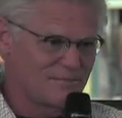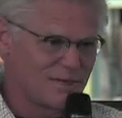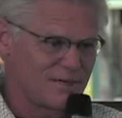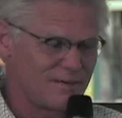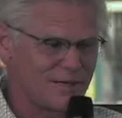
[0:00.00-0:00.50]

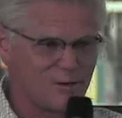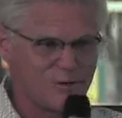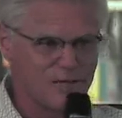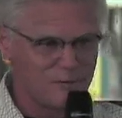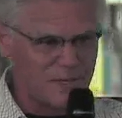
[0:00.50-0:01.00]
well, I
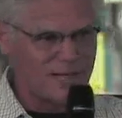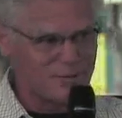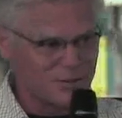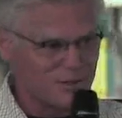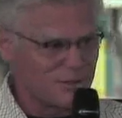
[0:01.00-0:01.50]
don't think the
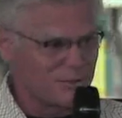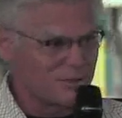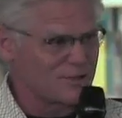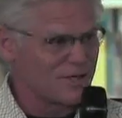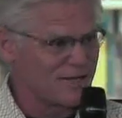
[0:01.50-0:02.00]
bank was going to loan us